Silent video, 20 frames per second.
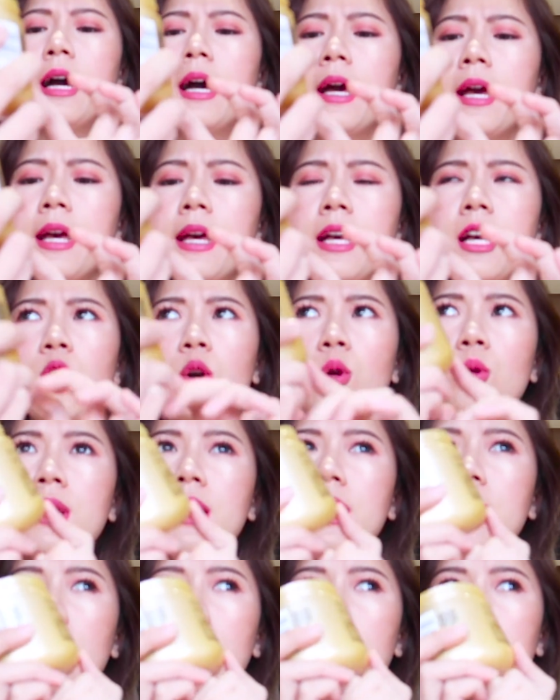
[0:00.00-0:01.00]
I
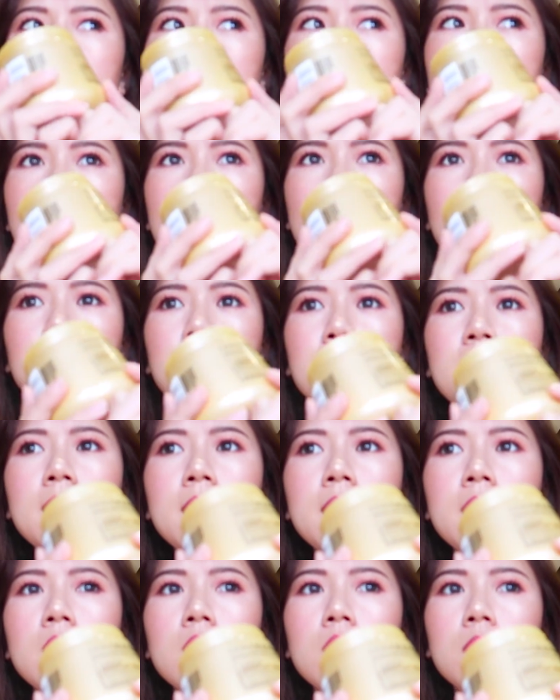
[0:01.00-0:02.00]
only got this
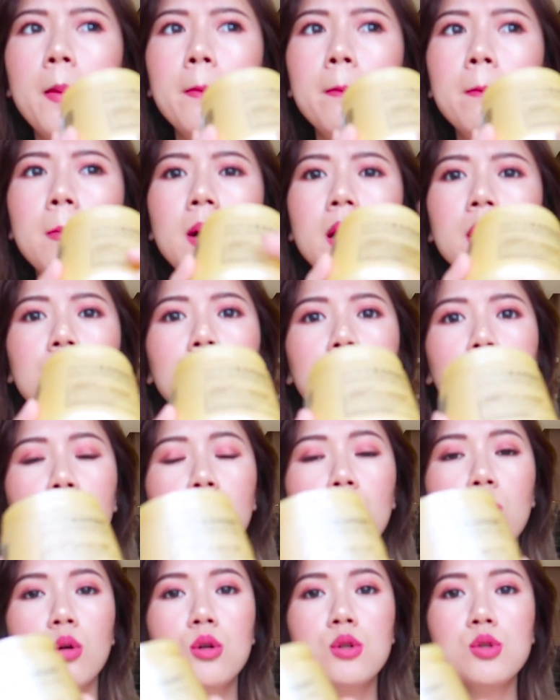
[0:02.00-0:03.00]
maybe a month ago,